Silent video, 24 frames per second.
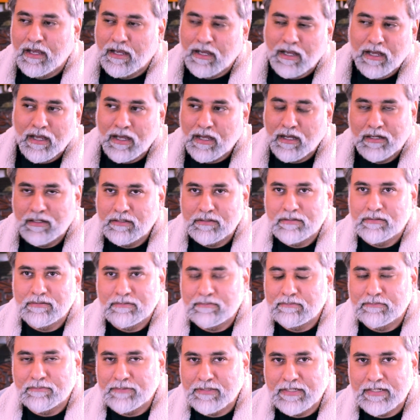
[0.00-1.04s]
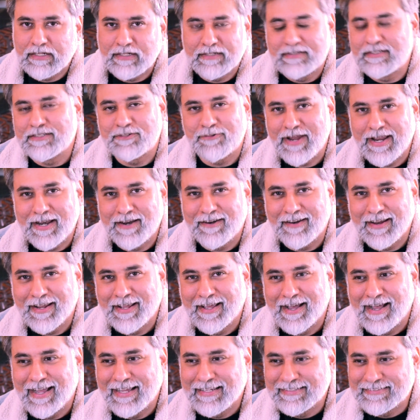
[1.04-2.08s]
It's a train wreck,
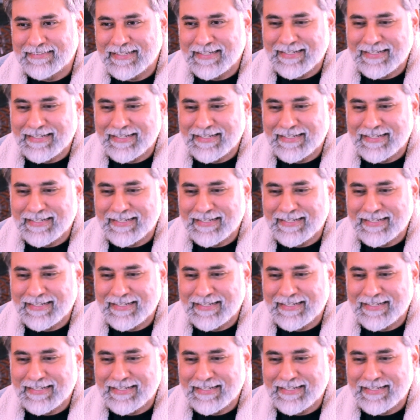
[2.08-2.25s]
guys.